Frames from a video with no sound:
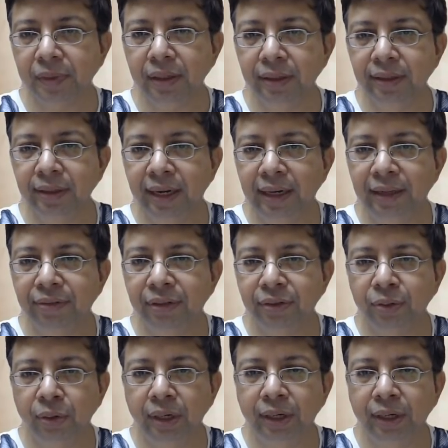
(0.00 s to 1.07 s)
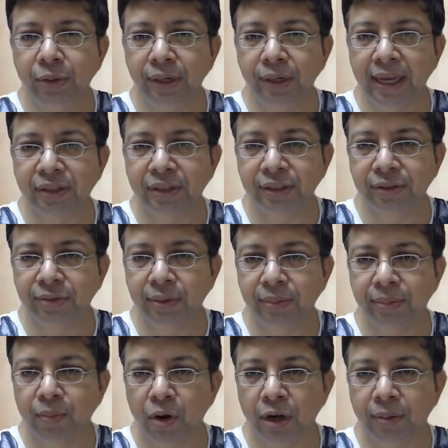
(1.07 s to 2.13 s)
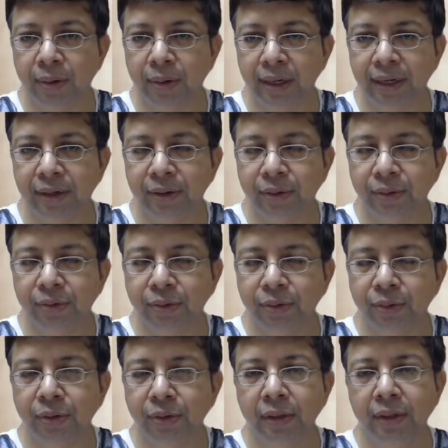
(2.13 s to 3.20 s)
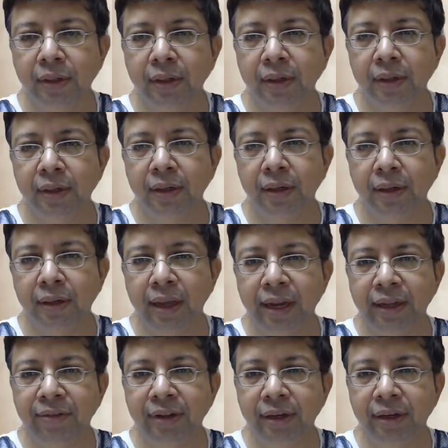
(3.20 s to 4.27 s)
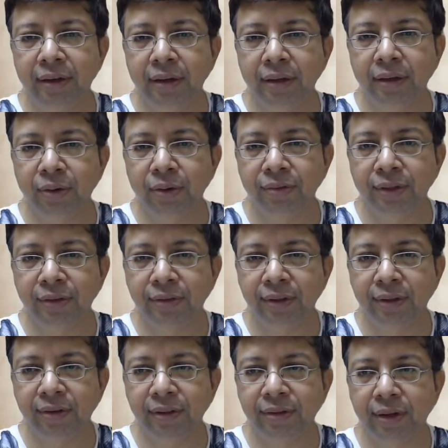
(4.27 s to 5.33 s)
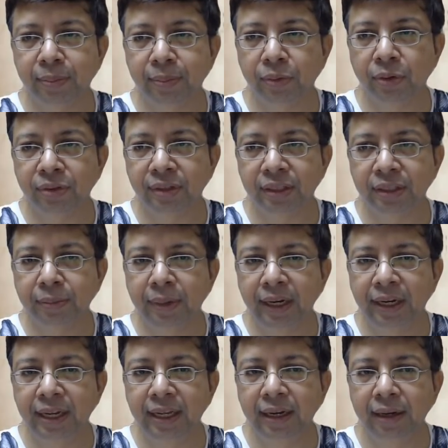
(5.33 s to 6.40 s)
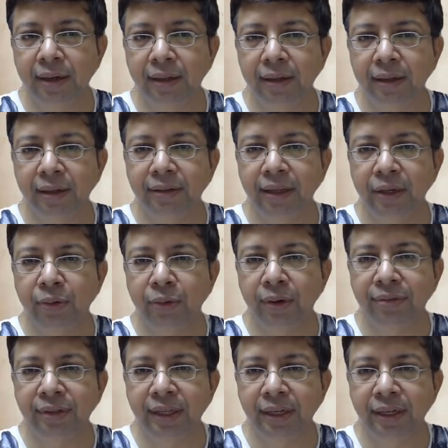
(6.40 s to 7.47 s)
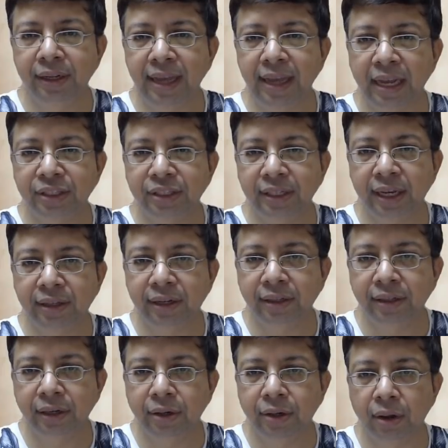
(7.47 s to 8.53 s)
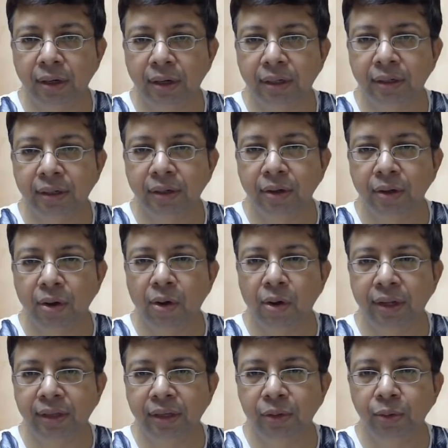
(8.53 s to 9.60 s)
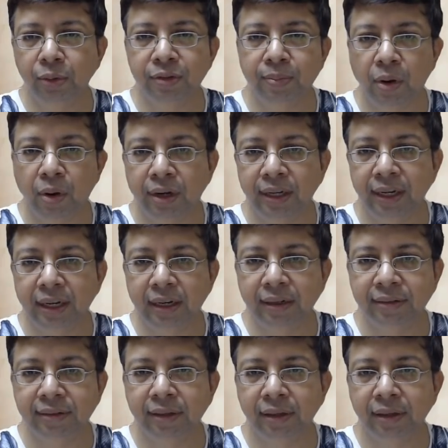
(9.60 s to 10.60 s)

That leaves us only to reactions from the bond market, So, and even, if this reverse repo was such a big deal, then you would have seen a reaction either in the dollar or in the US bond yields.